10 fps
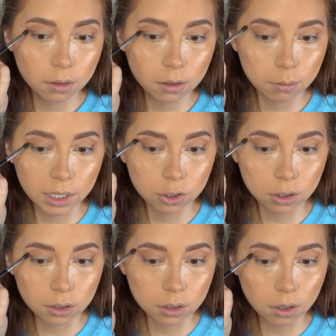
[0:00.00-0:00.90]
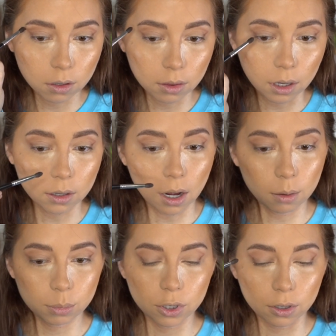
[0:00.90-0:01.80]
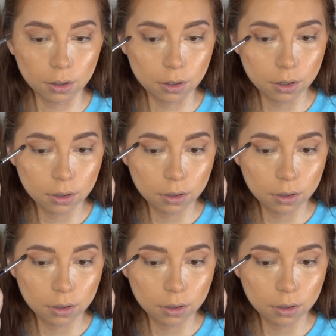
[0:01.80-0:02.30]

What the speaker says: Make sure it's got that upturned